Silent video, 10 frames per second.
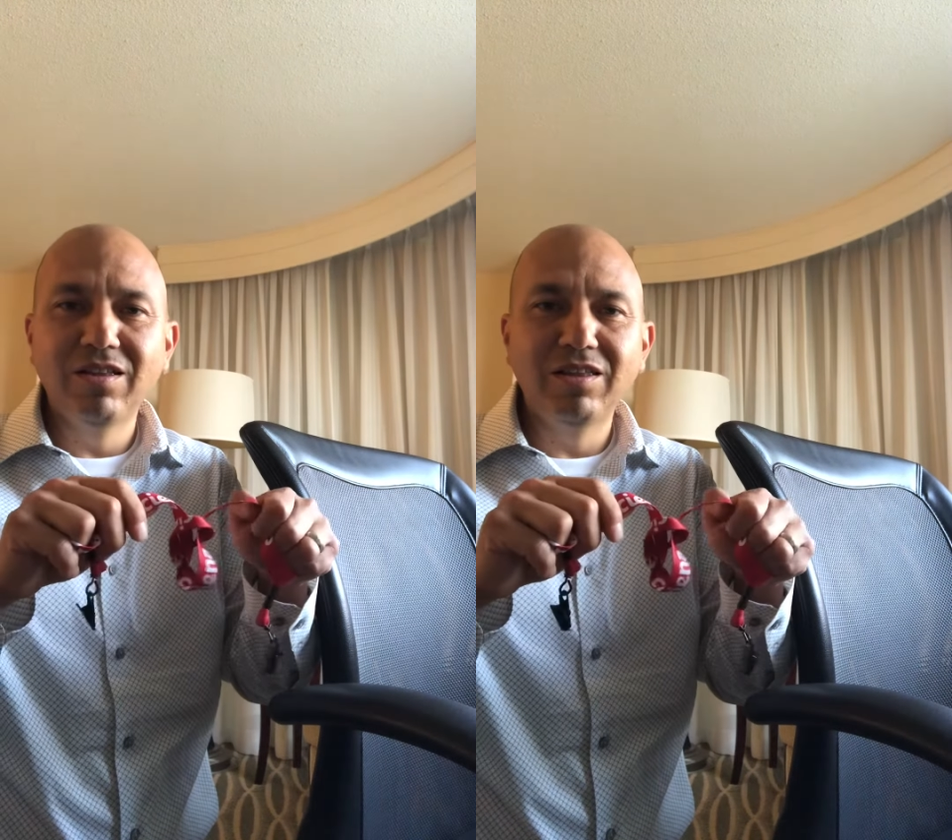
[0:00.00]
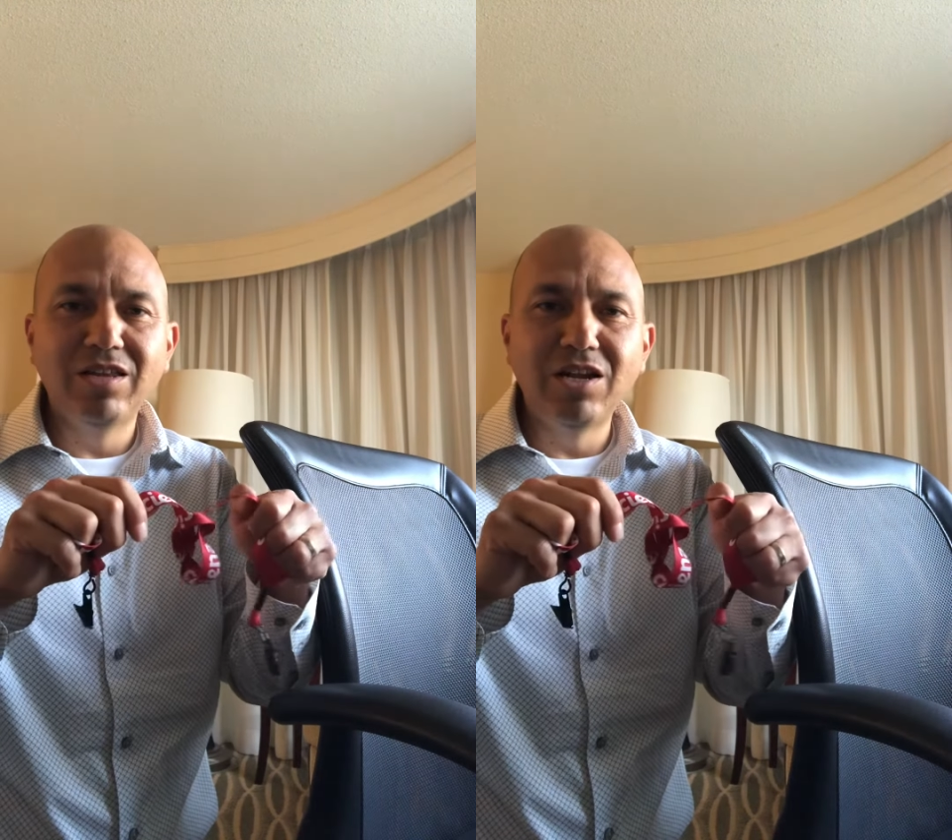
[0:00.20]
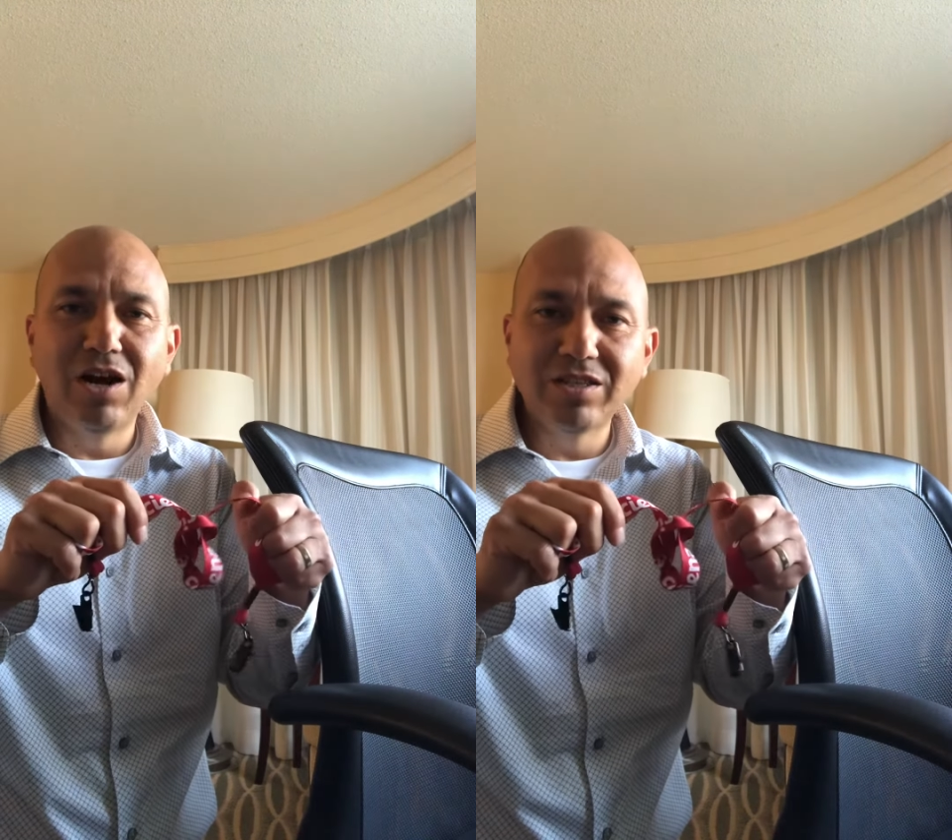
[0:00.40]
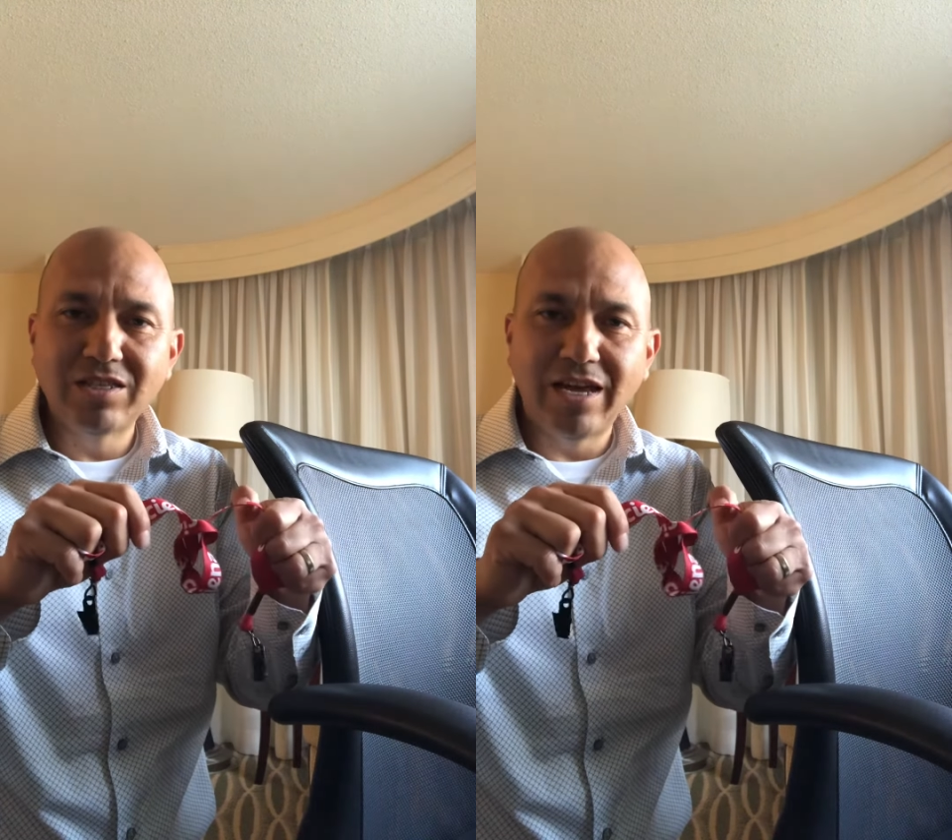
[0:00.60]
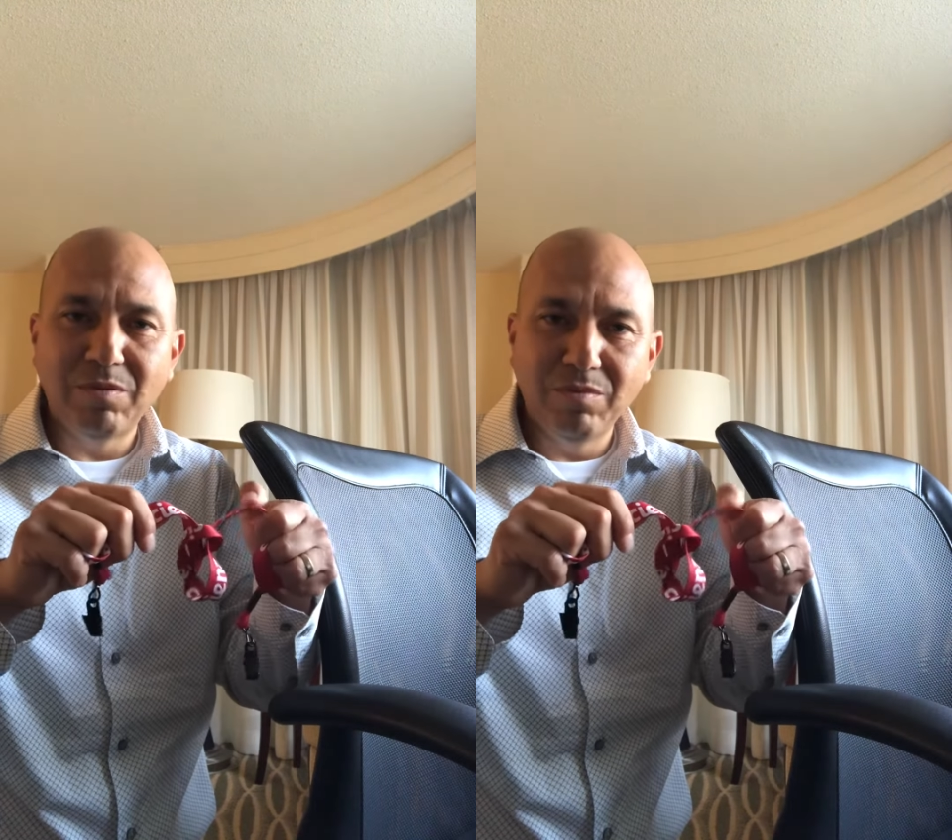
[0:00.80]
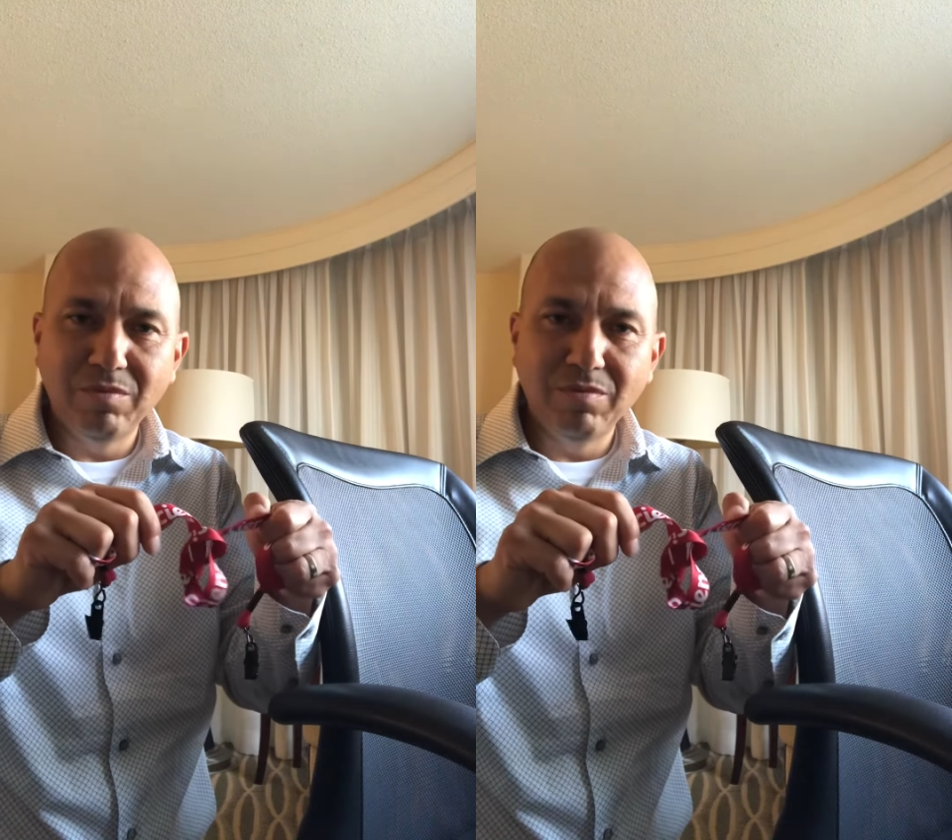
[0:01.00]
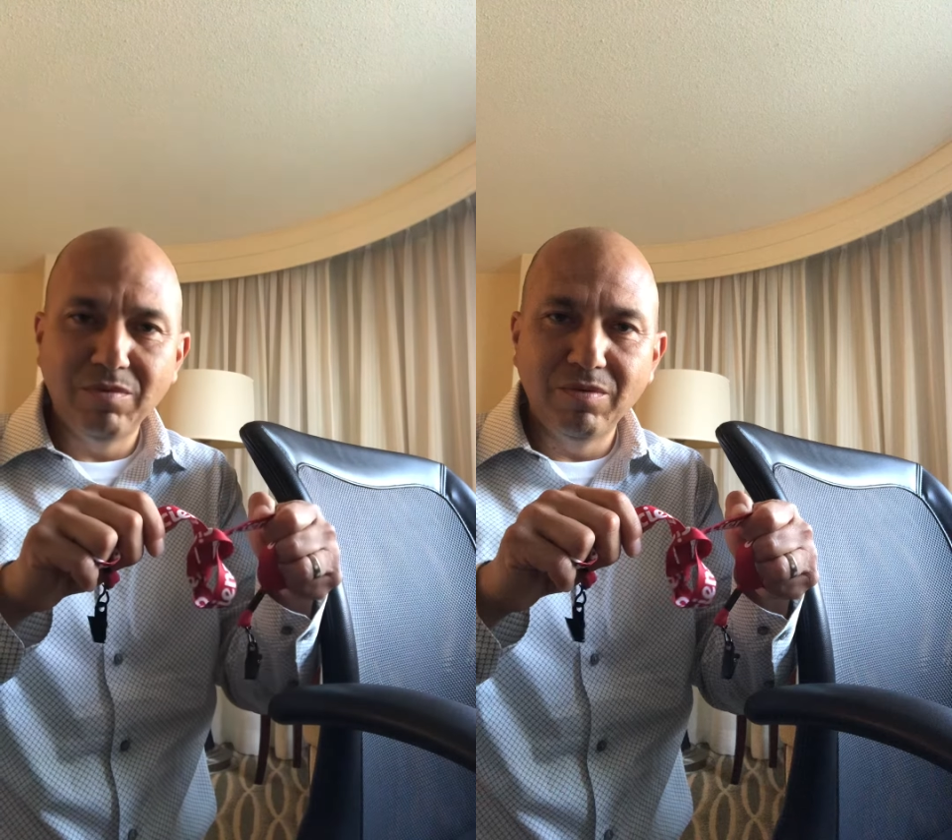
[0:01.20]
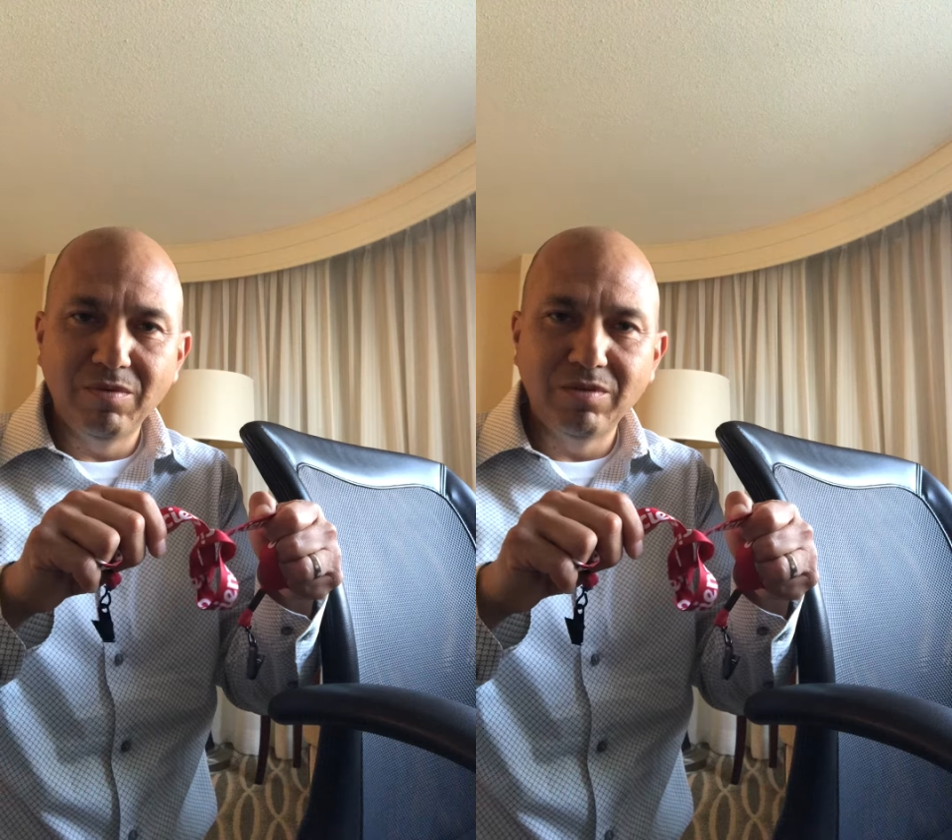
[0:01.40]
The knots that
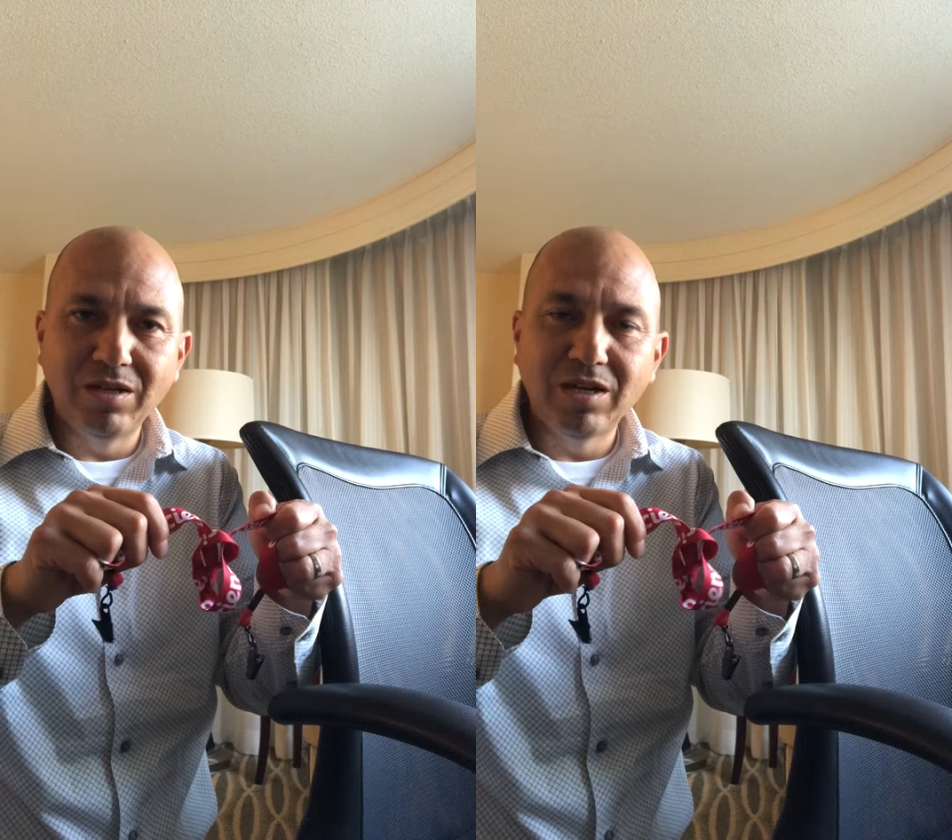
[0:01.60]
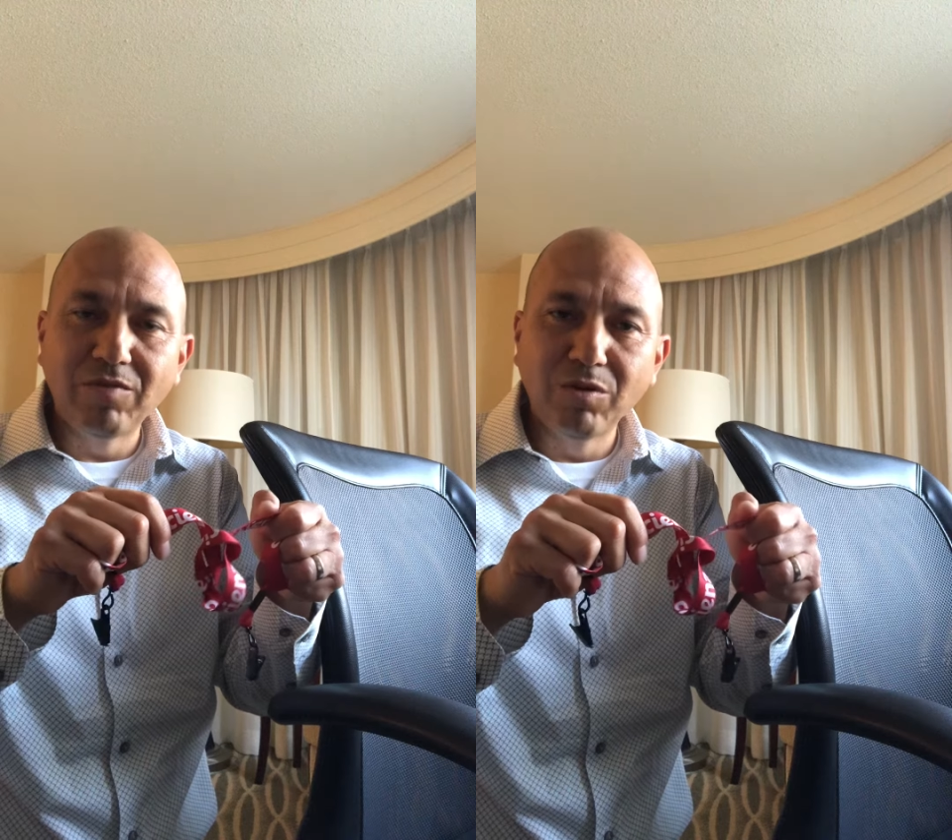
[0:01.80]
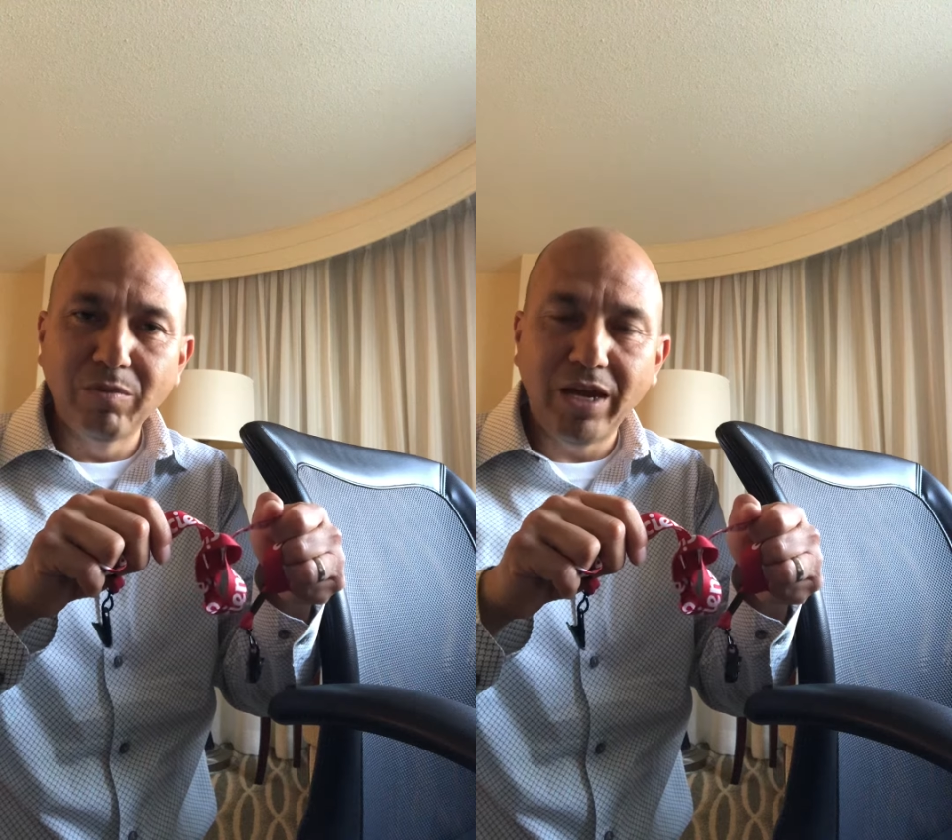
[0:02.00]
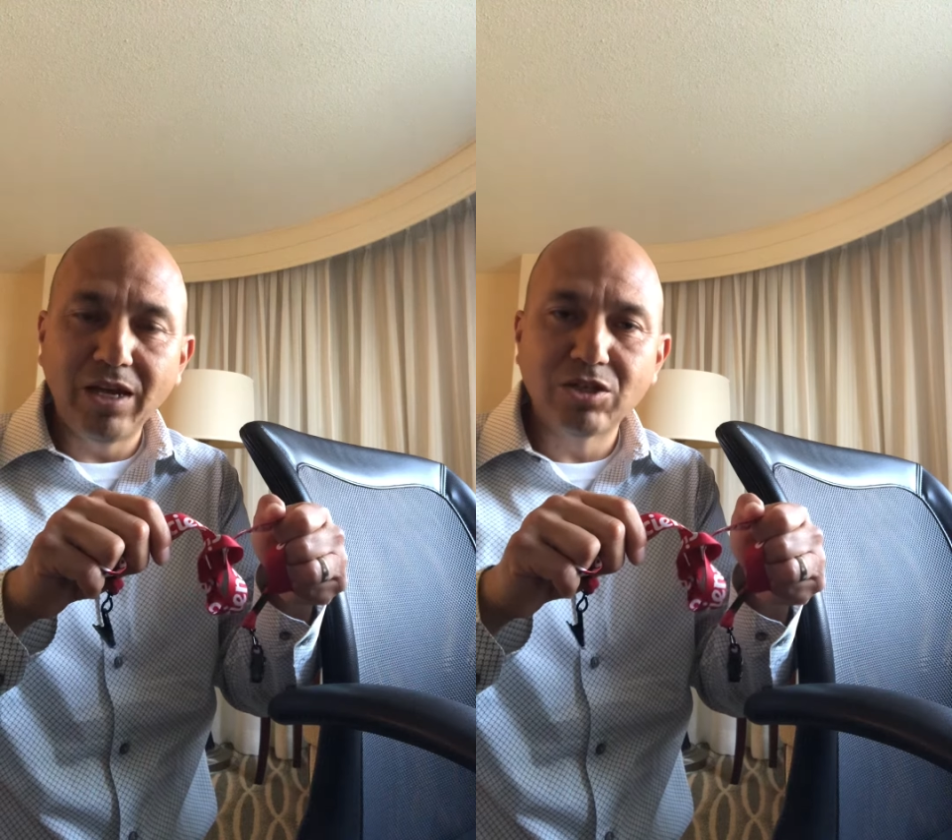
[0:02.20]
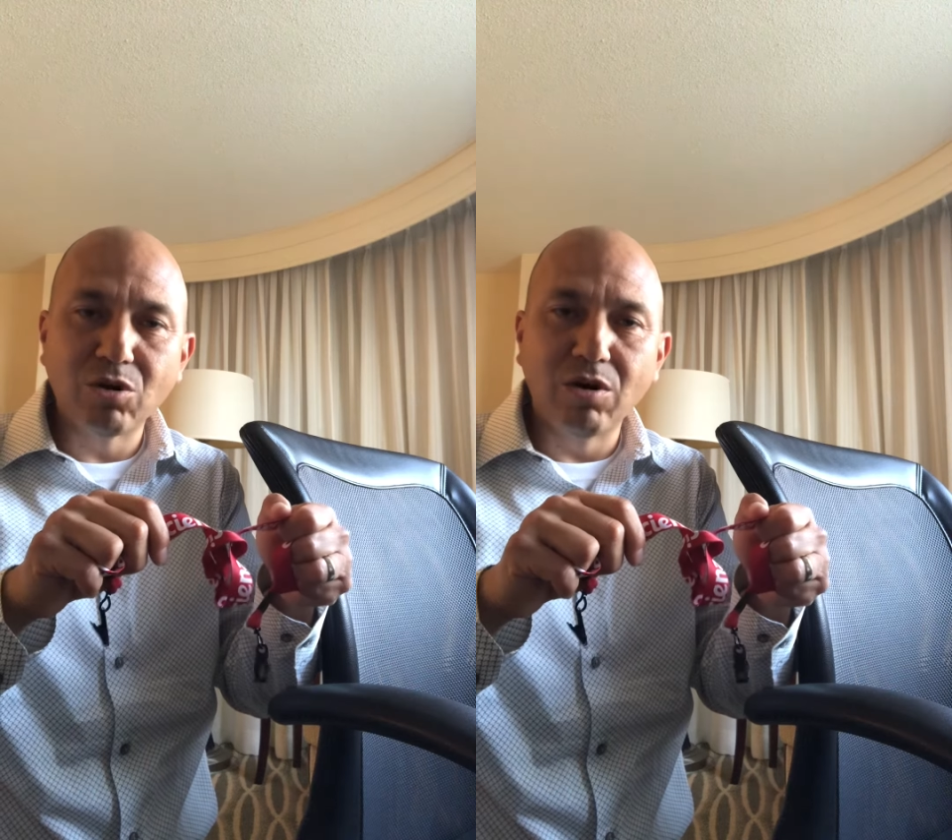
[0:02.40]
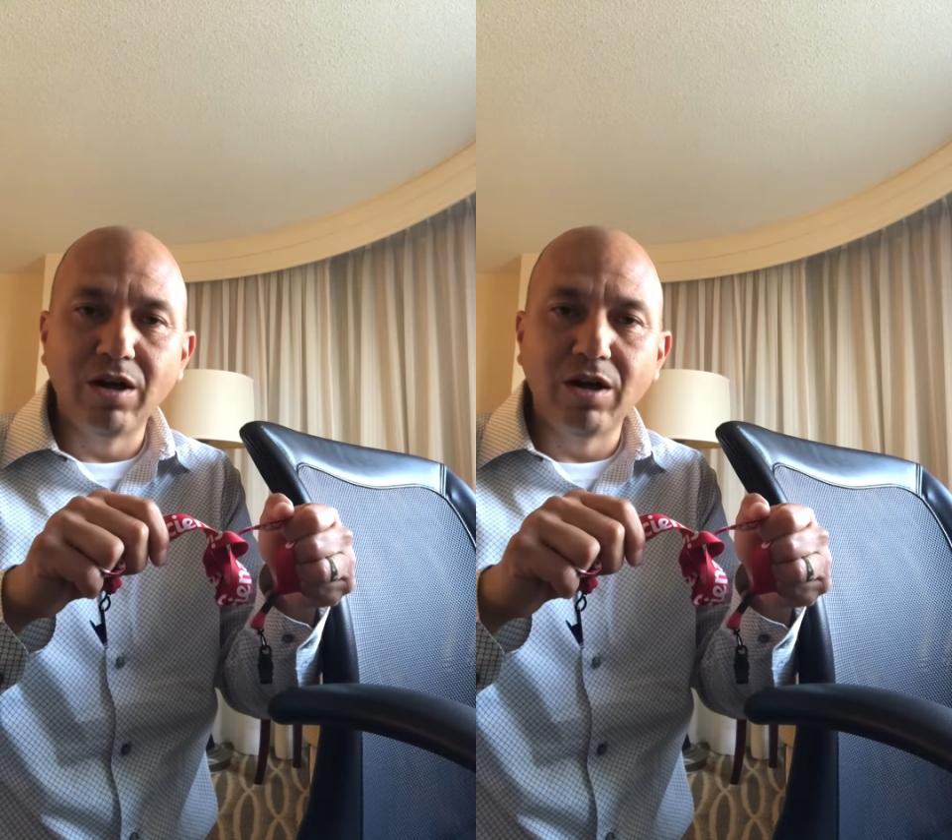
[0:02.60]
the devil makes or